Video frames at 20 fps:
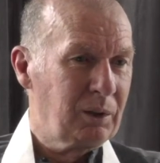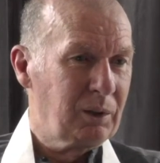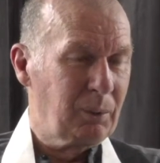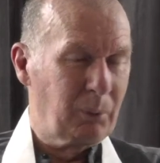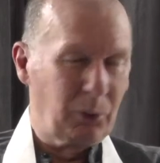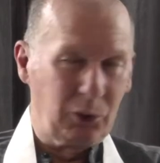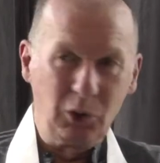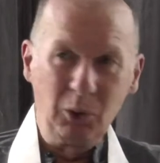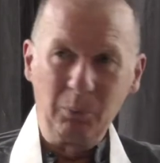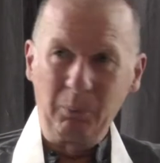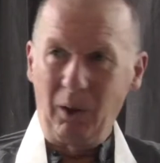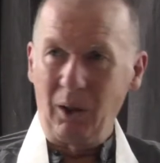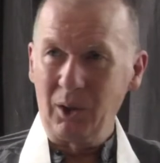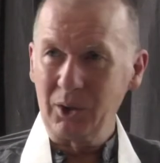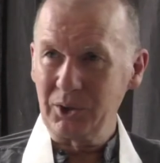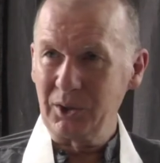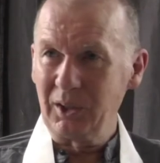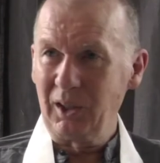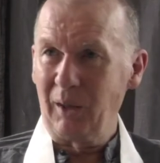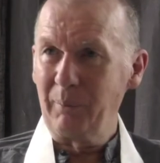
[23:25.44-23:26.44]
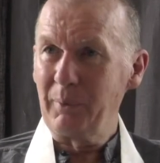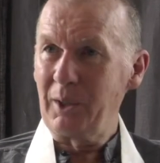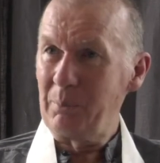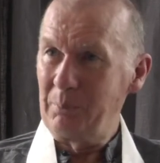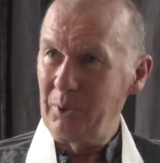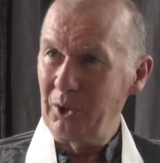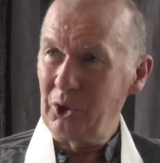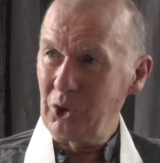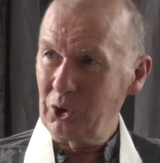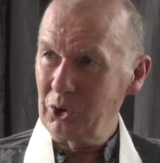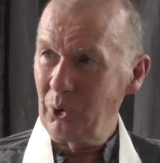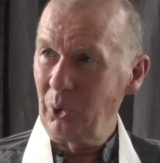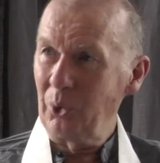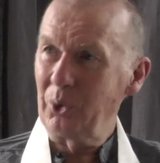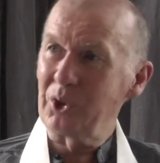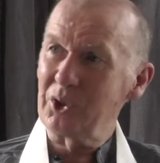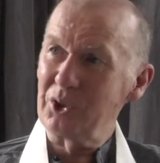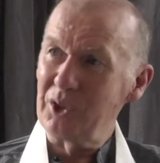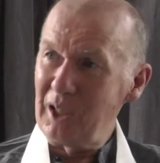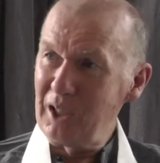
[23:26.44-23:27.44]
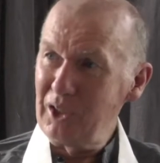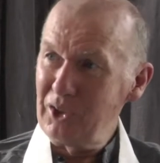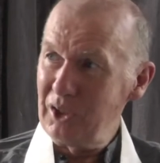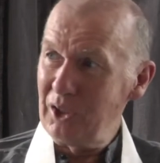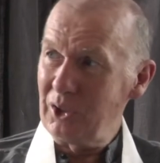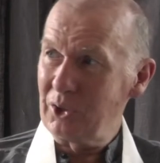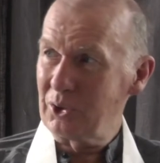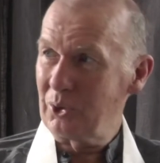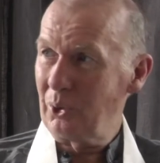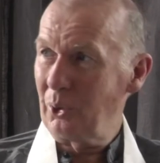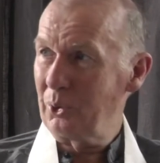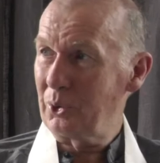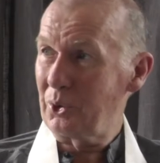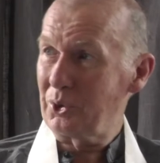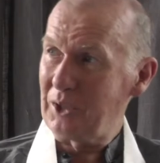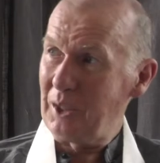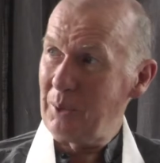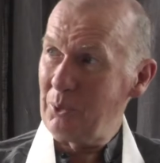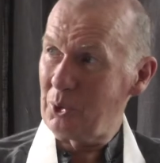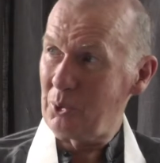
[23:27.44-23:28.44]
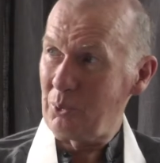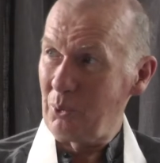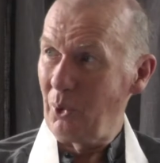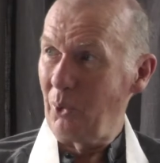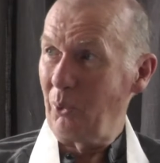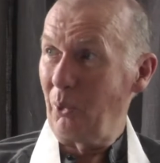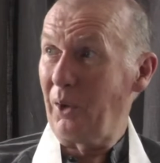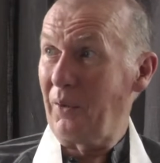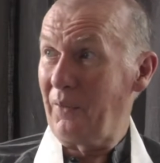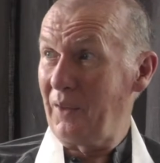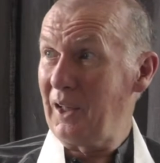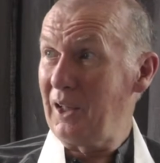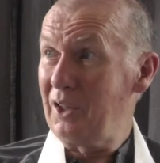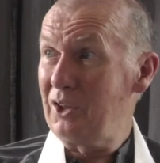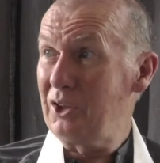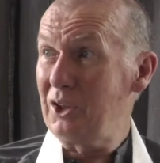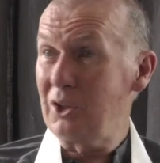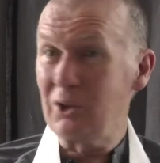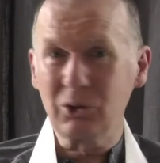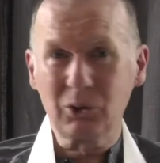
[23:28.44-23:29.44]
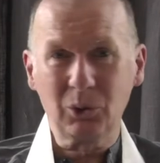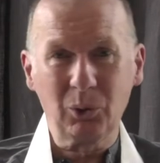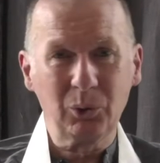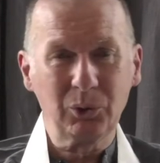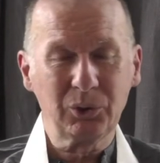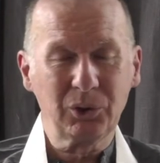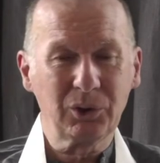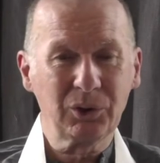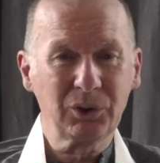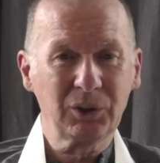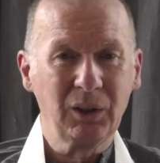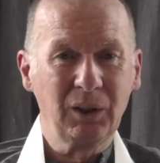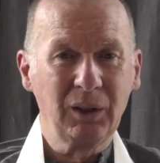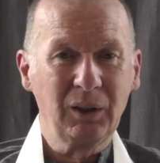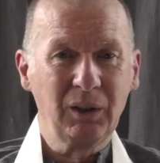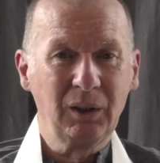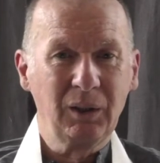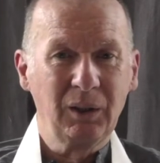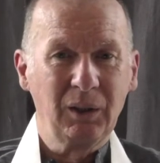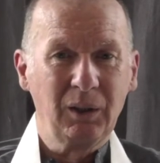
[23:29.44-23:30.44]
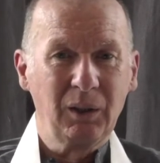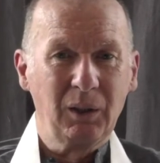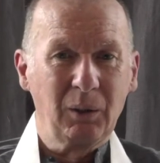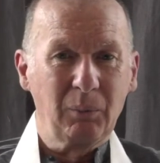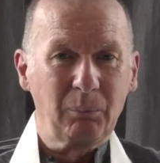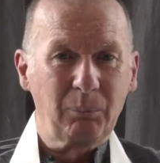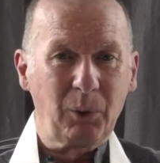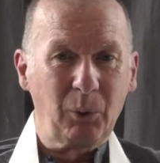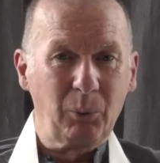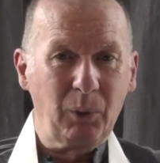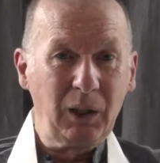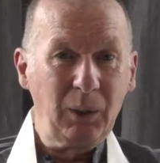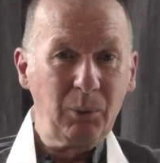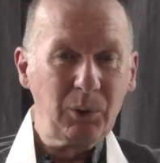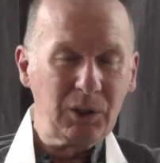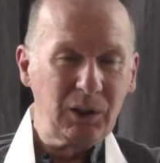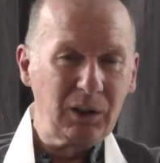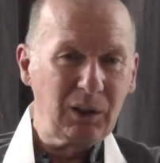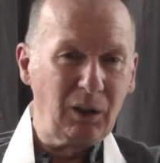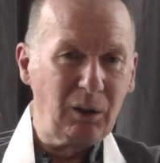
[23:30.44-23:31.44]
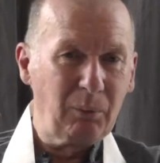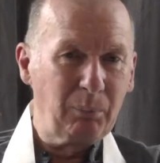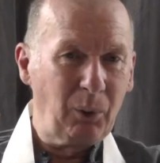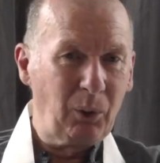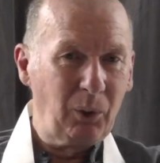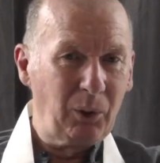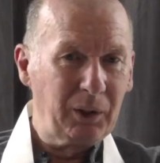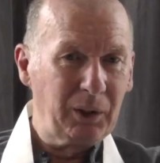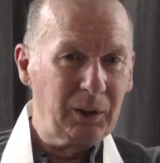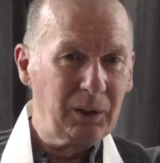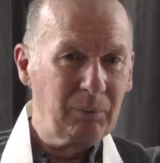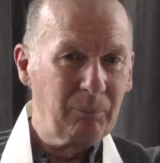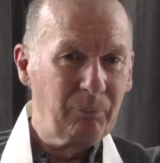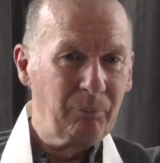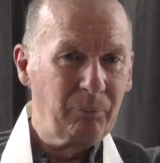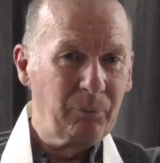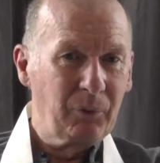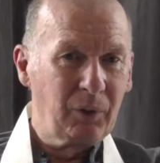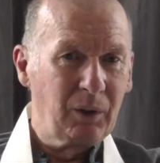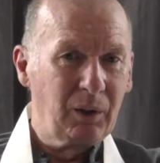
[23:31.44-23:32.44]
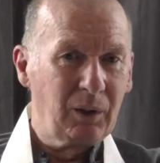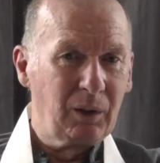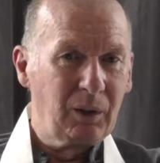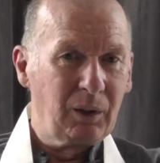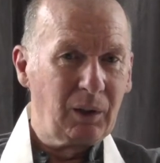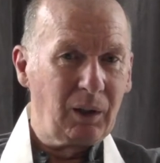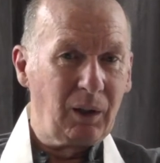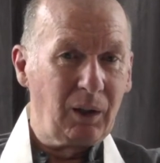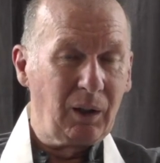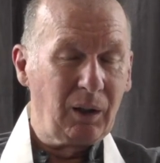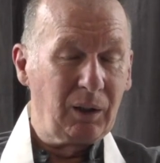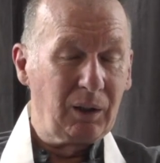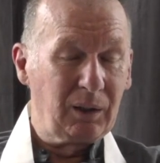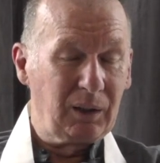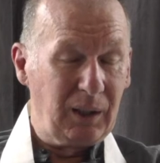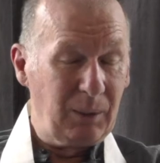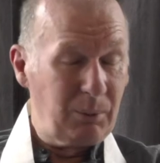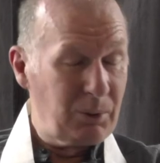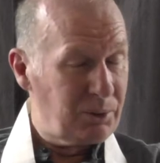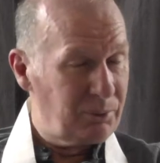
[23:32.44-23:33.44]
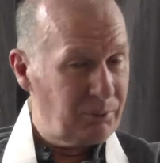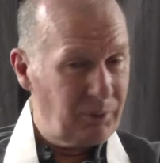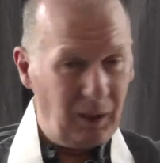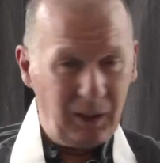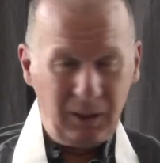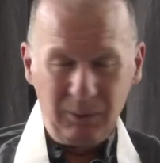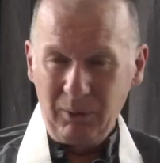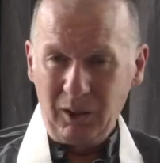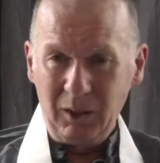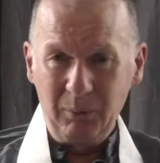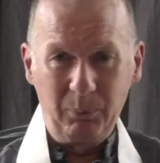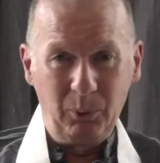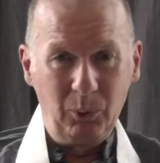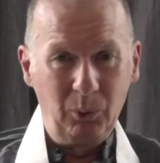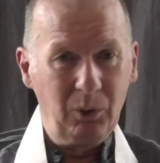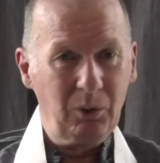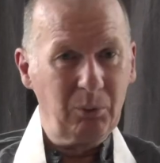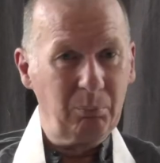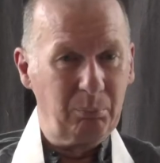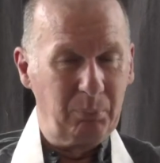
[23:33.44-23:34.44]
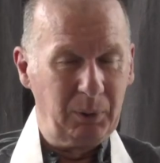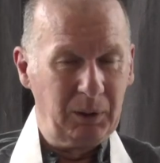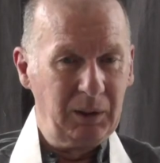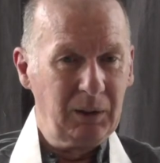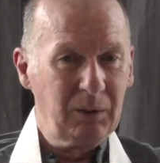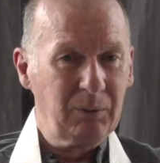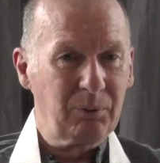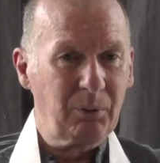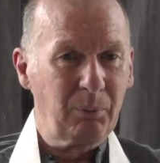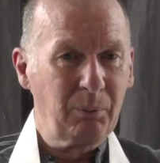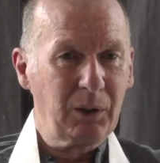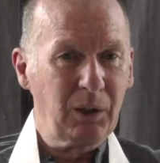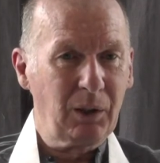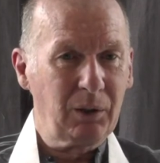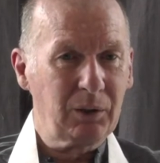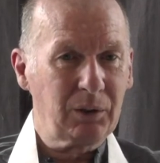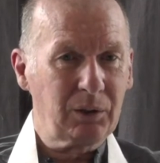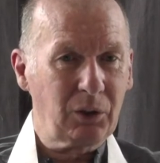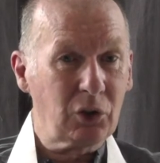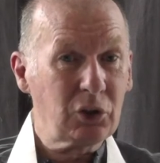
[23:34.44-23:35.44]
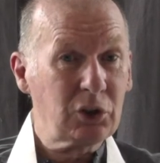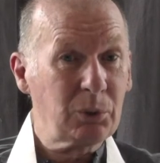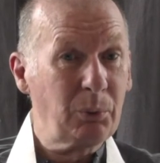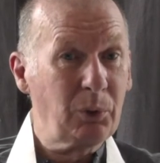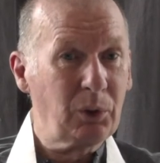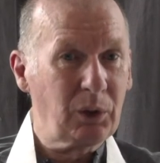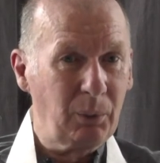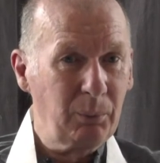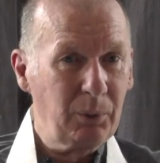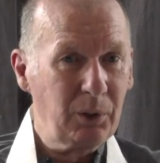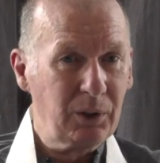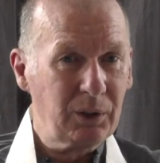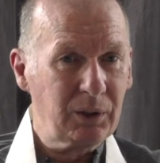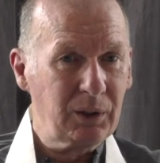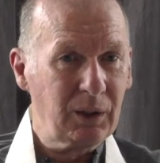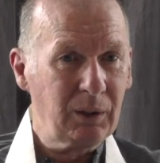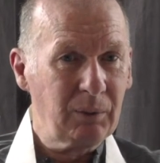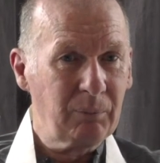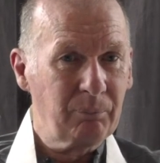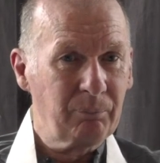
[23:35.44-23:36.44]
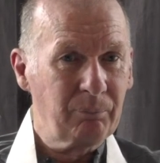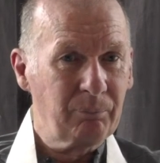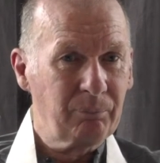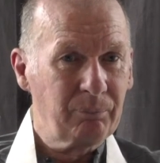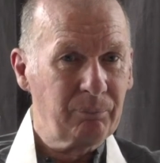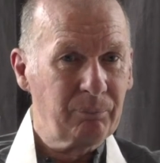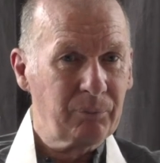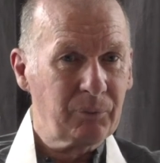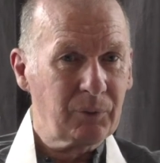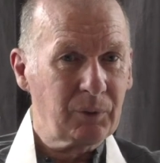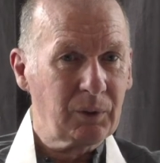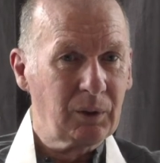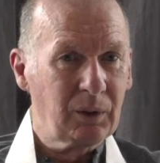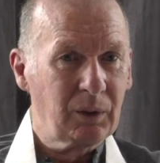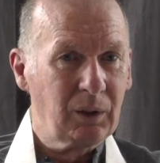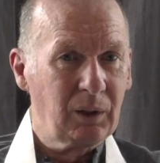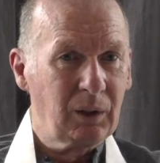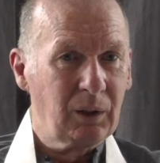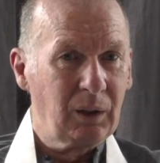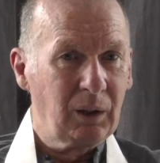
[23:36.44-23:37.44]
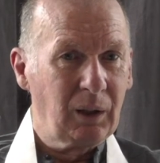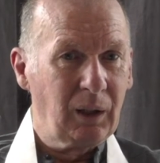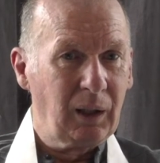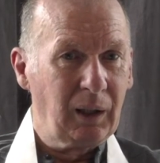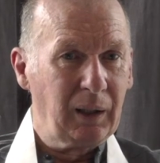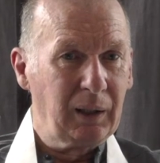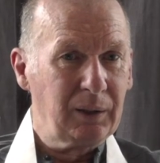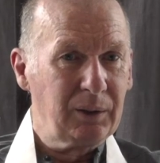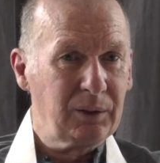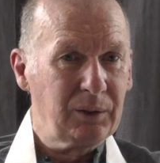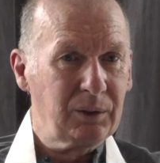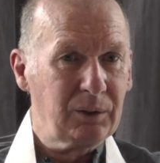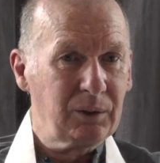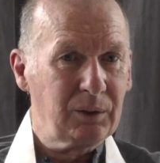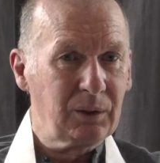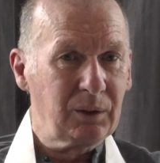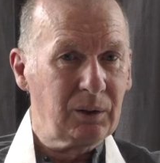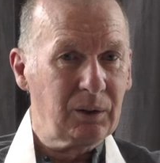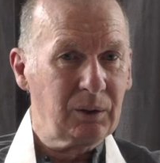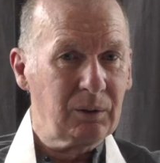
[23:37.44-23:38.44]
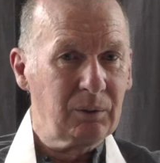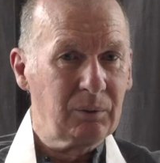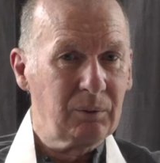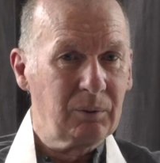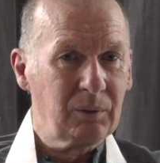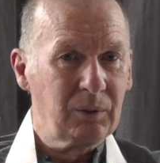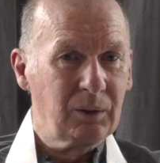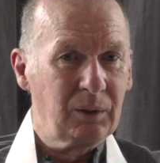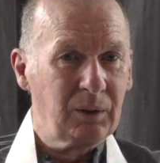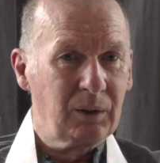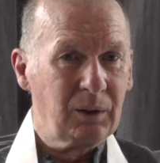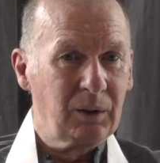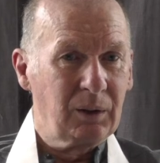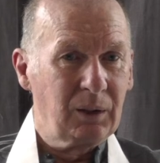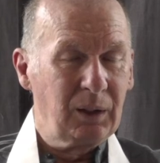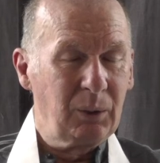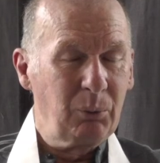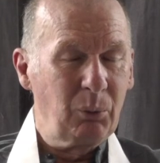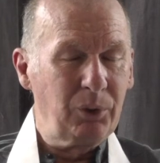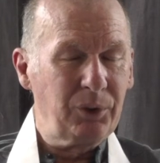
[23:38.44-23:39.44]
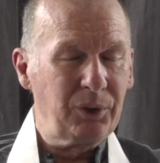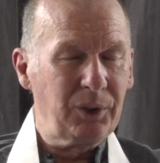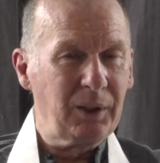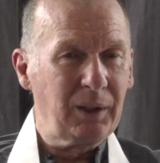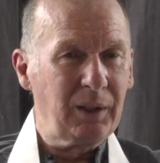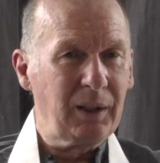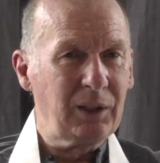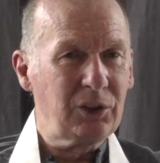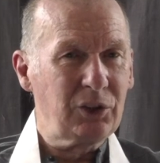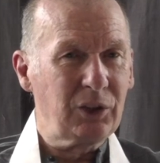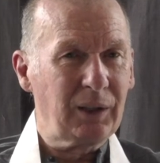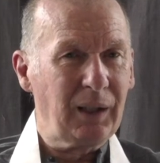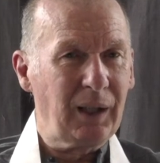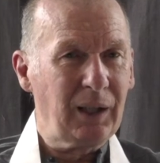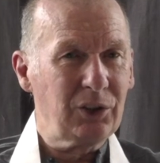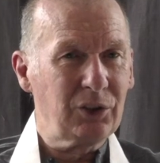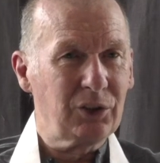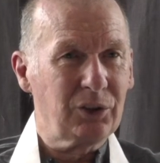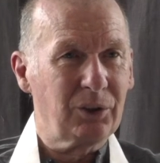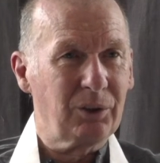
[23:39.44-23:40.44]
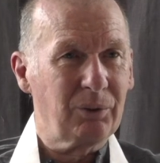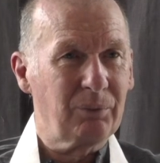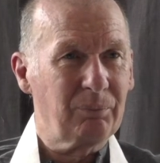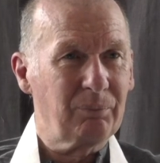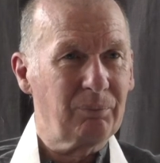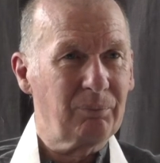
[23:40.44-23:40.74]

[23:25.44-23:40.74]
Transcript: There were two parts of the army, the British soldiers and the Indian soldiers. He was one of the Indian soldiers. But when he was a young boy, uh, he was very, very poor, being from the untouchable community. And uh, he wanted an education.